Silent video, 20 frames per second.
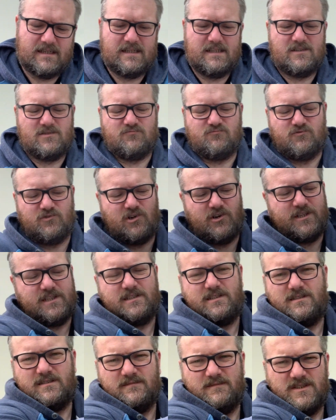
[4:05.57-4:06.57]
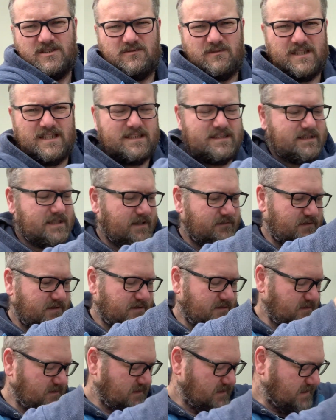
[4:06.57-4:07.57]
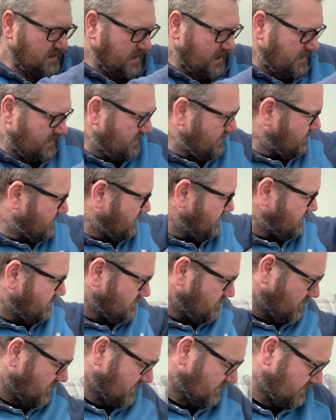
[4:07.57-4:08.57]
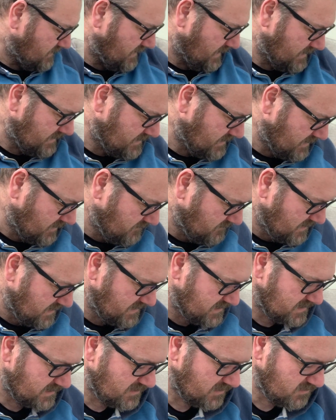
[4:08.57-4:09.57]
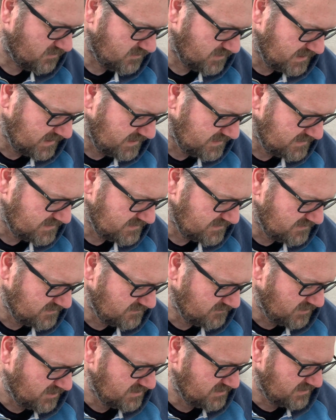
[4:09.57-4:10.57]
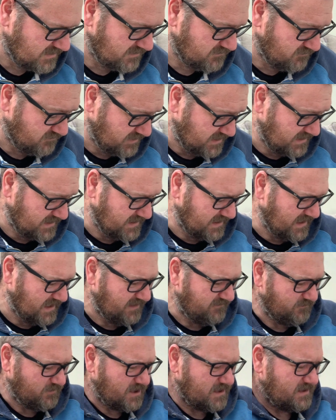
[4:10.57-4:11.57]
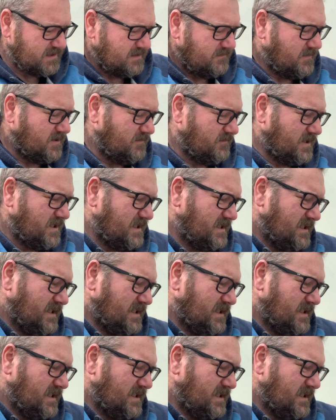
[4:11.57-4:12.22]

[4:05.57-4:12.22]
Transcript: it's Rice, number 27. Again, a kids one. Let's hope these are not all kids, otherwise I really have wasted my money.